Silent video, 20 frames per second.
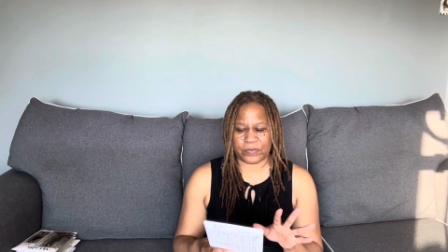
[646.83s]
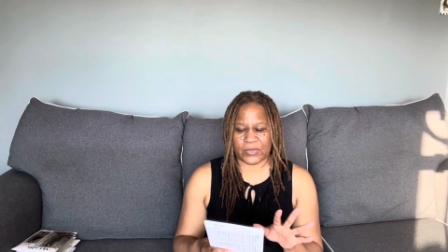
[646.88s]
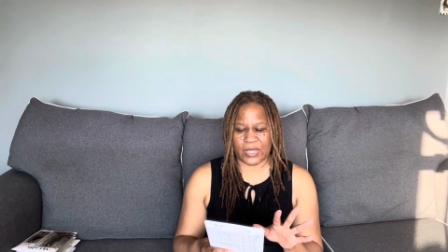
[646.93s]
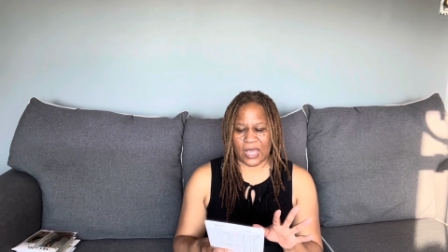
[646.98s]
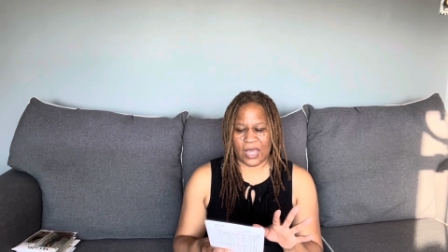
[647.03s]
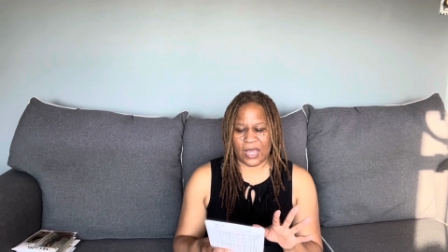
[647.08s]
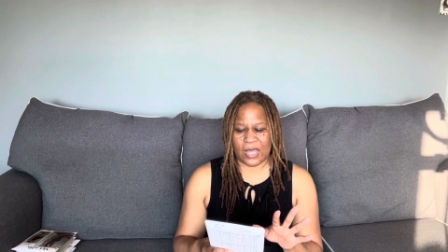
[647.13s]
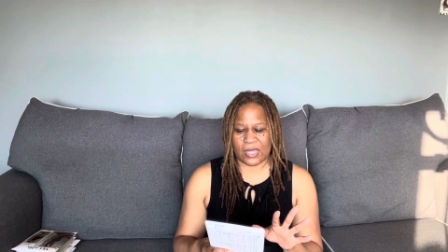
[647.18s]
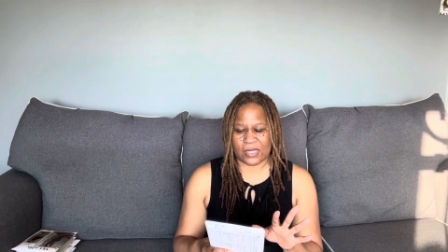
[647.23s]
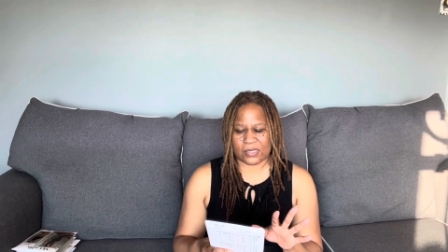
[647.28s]

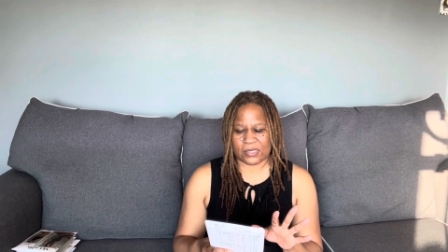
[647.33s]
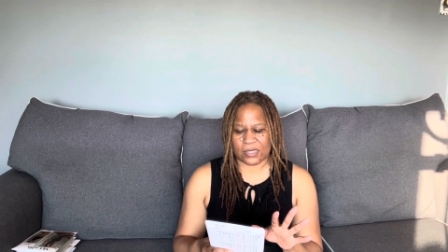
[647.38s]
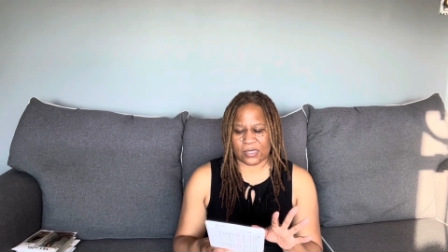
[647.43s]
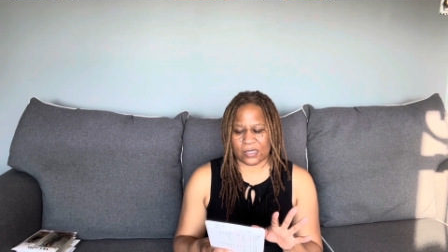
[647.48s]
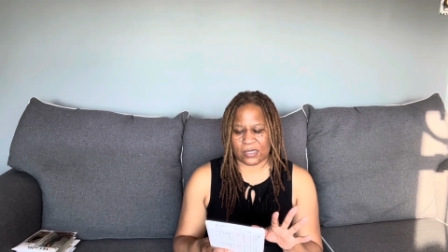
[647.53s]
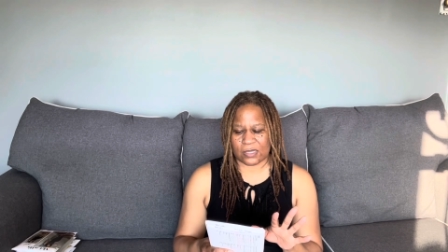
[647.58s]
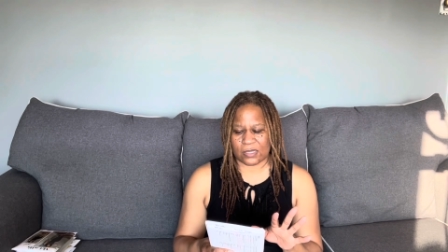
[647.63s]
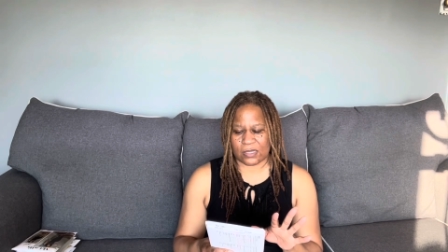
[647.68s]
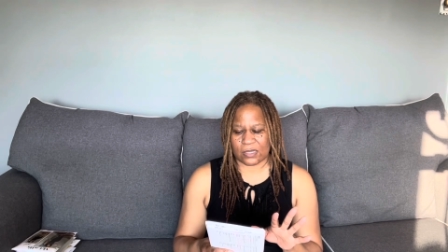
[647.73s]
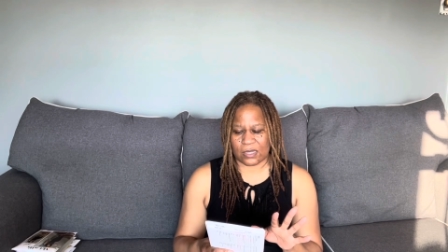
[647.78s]
as
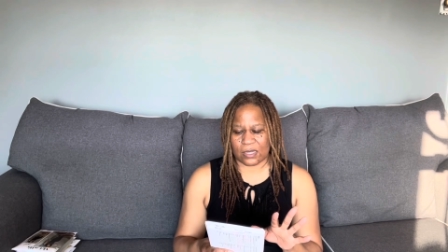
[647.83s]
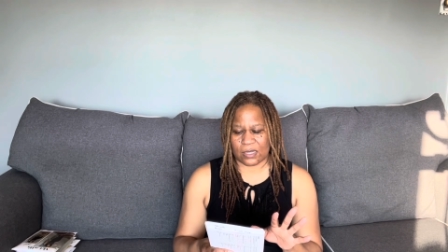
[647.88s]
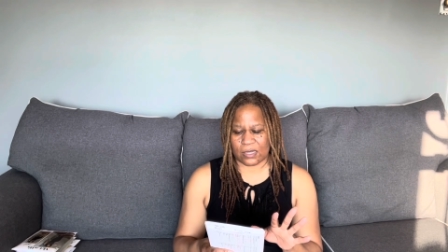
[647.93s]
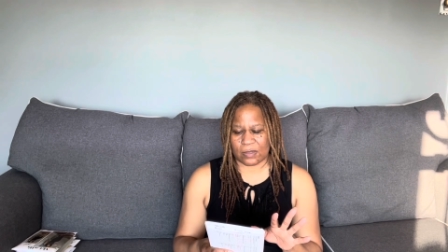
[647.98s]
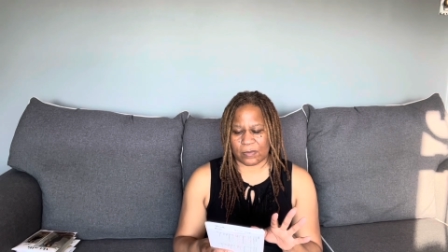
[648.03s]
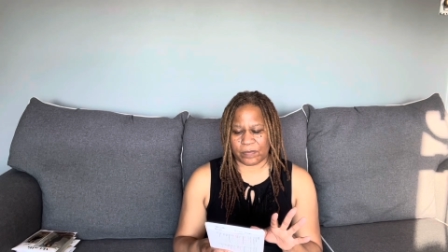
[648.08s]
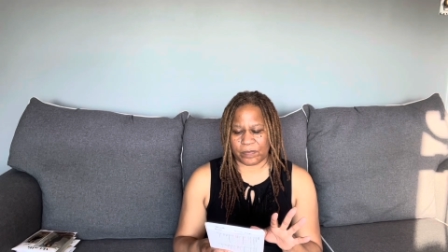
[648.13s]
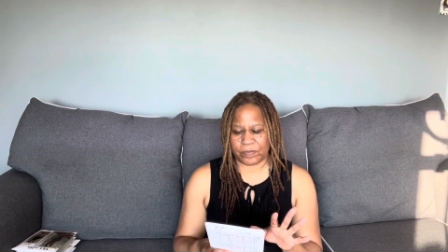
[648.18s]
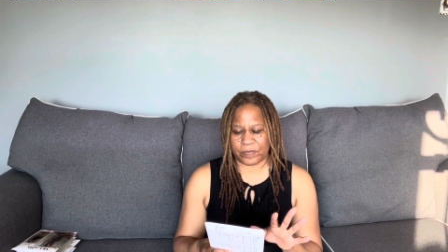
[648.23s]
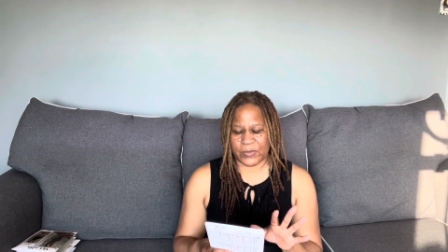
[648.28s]

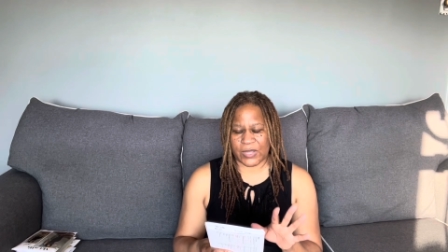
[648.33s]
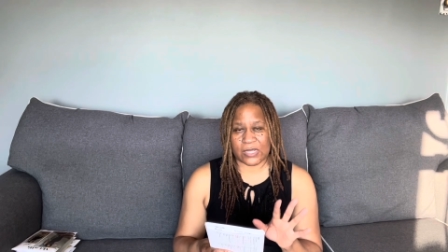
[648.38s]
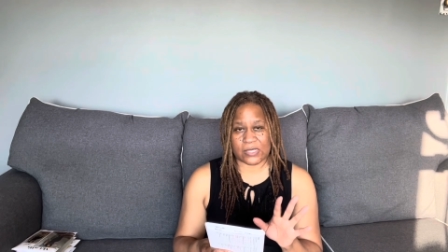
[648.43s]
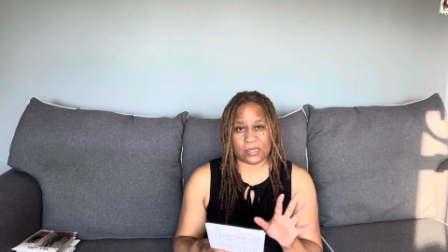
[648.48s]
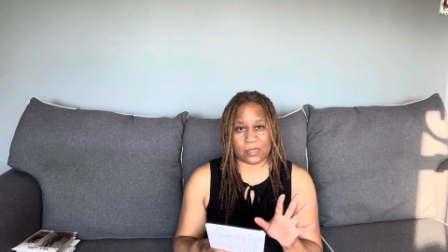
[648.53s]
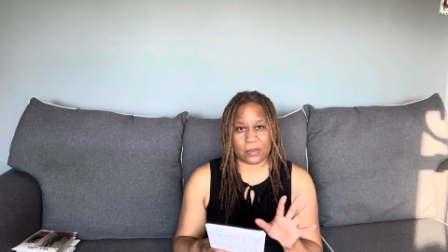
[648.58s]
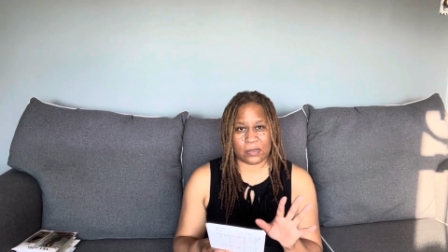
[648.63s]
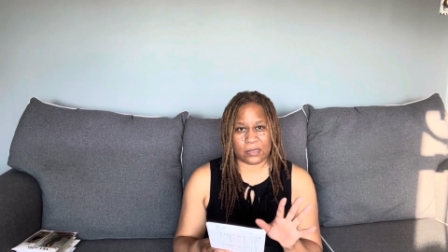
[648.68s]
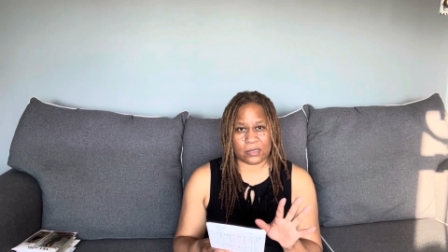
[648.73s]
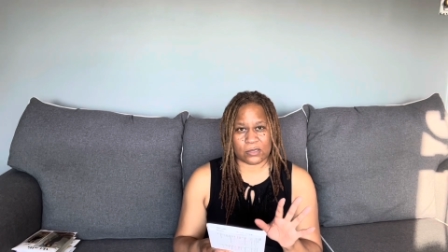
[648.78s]

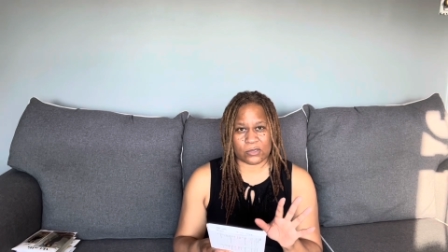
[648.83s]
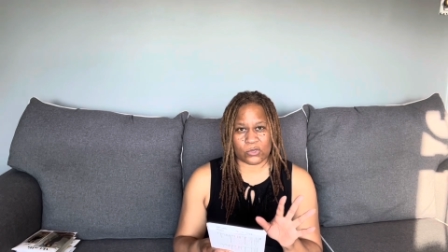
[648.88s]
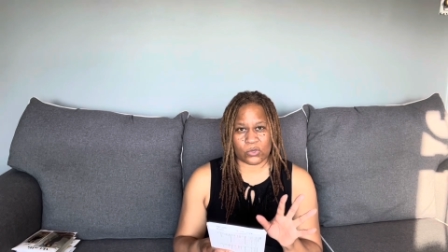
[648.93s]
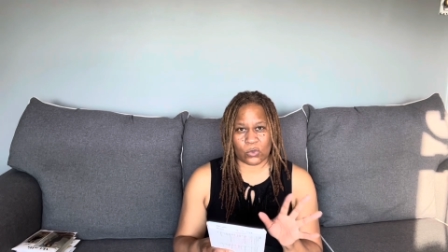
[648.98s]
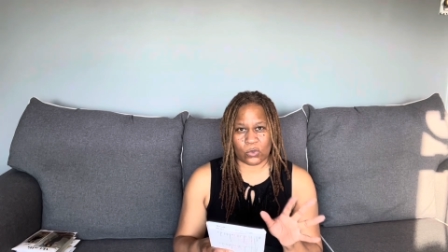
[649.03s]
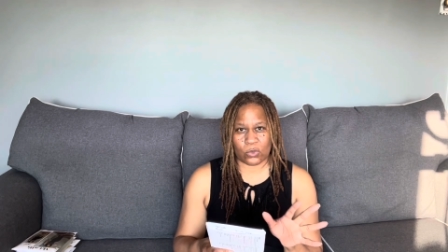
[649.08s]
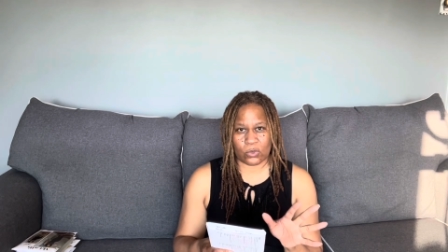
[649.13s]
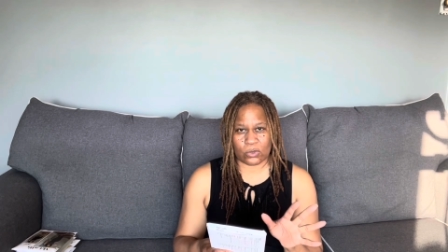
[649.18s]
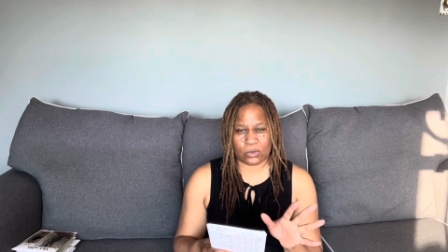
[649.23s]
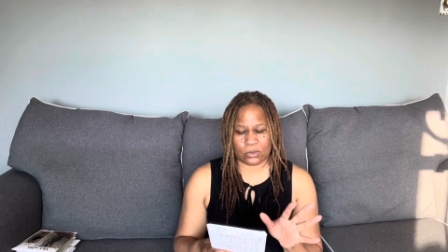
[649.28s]
a
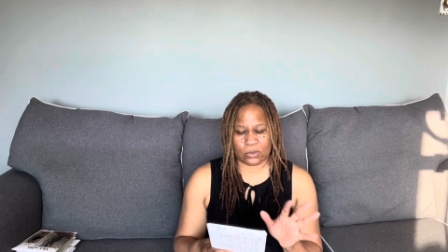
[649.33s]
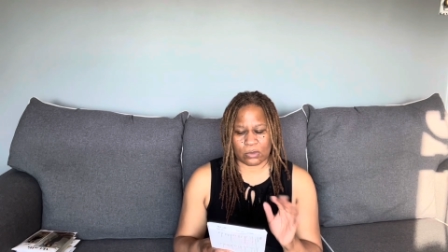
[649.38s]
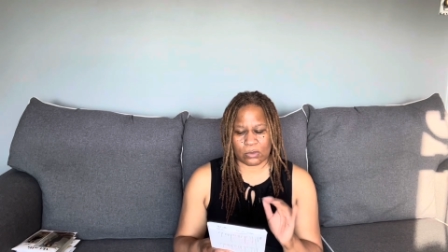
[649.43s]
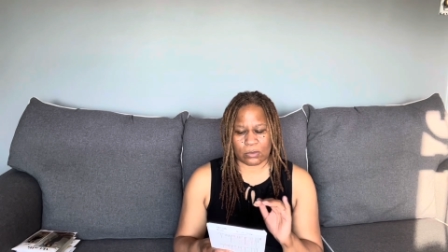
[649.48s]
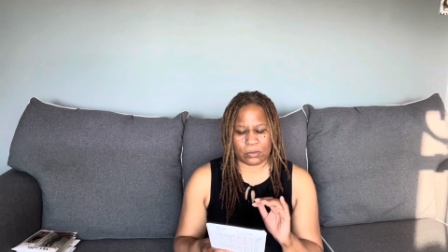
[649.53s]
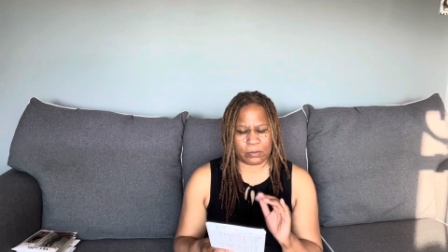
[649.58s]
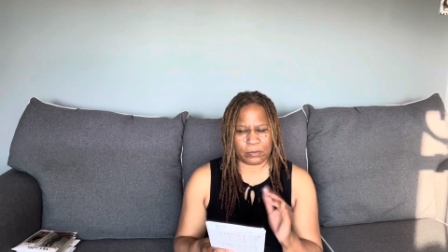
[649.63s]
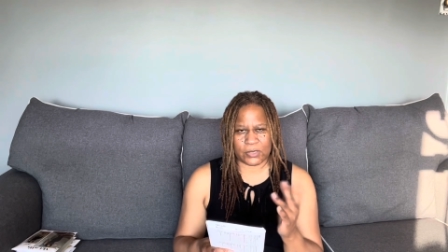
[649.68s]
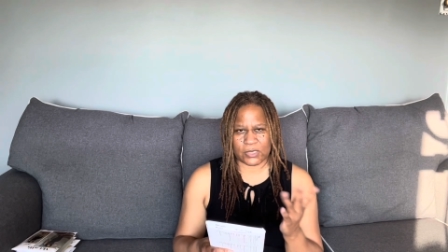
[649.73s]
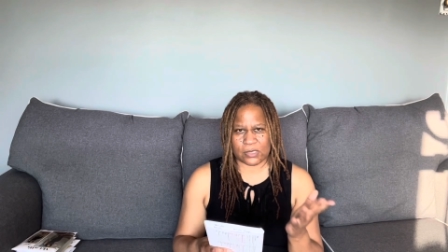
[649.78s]
tulle or
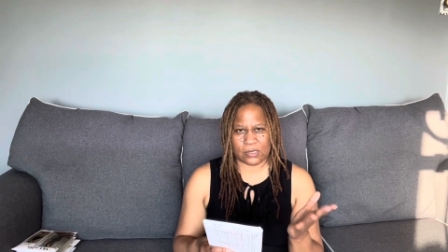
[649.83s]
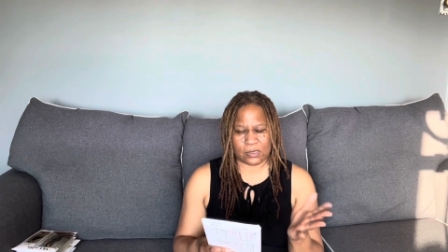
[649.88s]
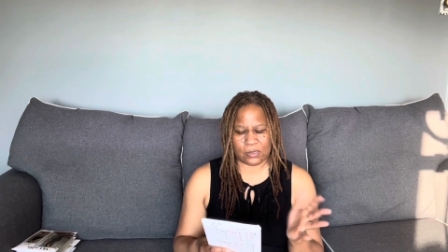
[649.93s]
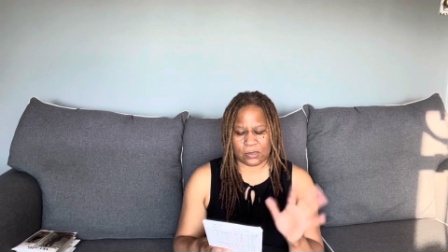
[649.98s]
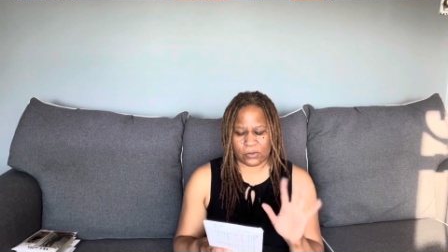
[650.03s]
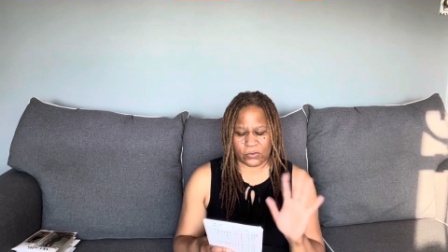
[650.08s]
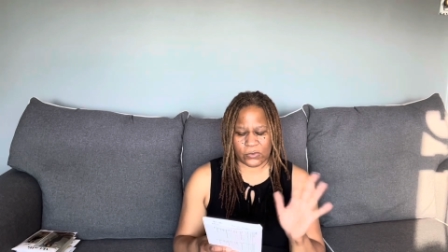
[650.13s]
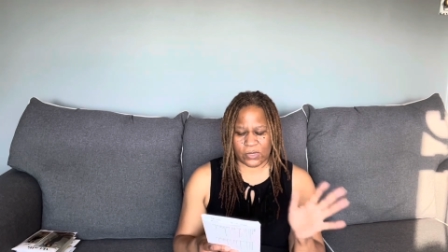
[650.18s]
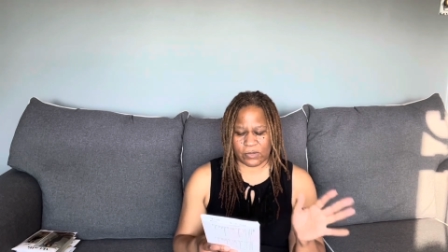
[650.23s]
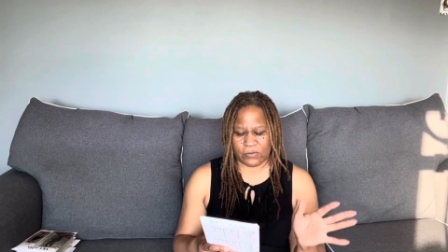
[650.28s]

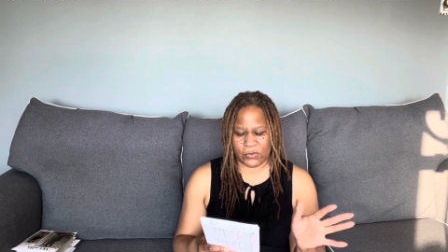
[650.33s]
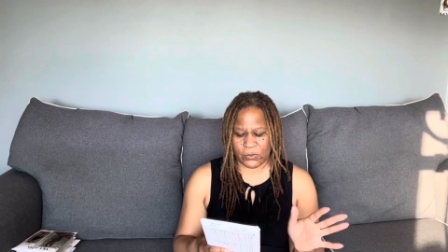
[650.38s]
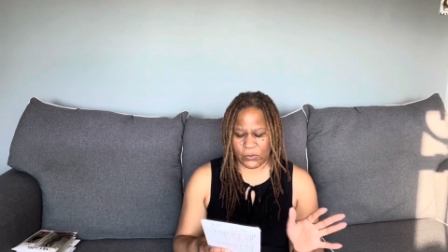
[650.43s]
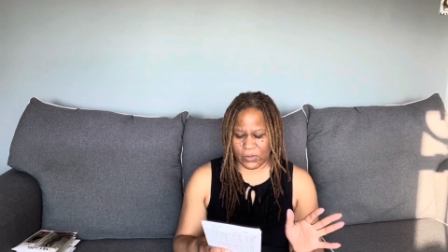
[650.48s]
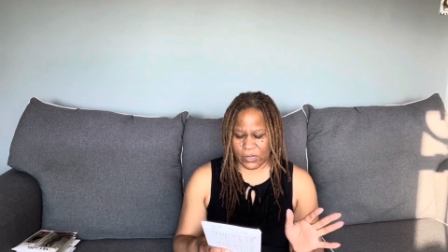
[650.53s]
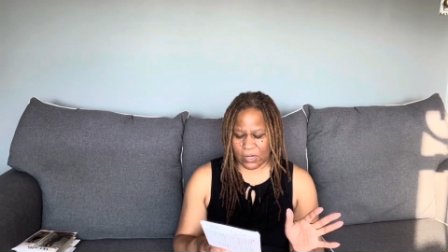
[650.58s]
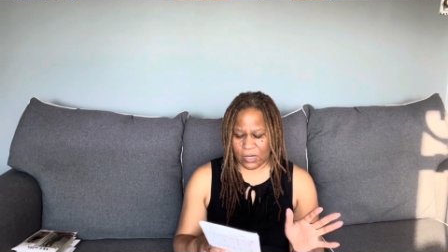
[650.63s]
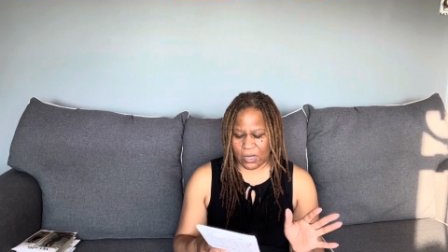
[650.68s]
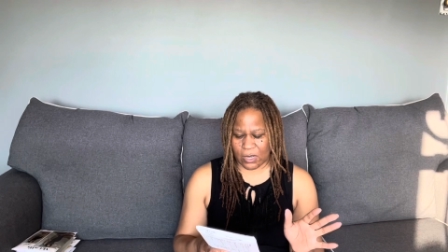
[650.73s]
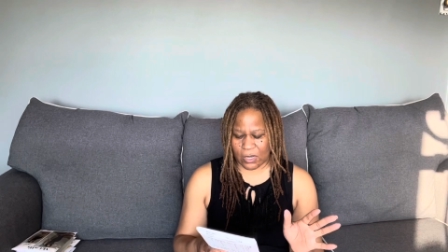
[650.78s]
muslin, whatever you want
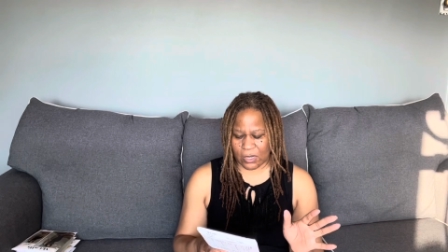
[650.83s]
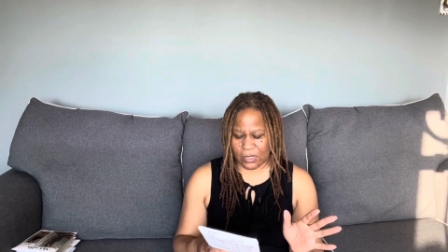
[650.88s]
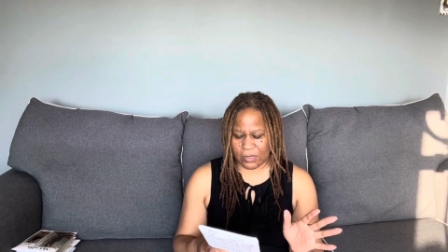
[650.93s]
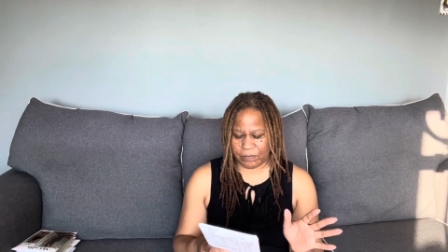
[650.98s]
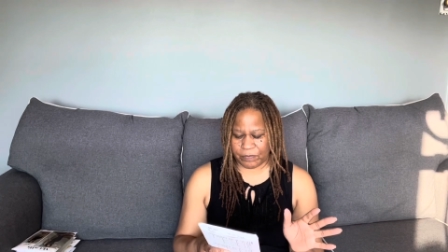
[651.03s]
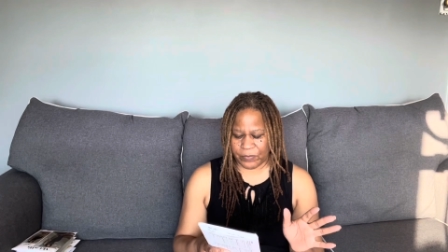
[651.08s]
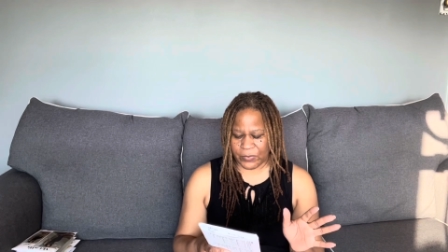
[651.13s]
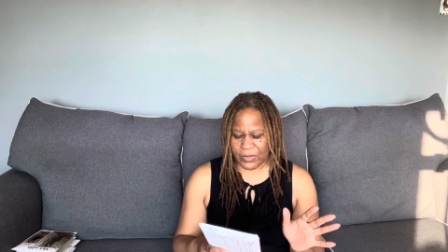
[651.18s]
to call it,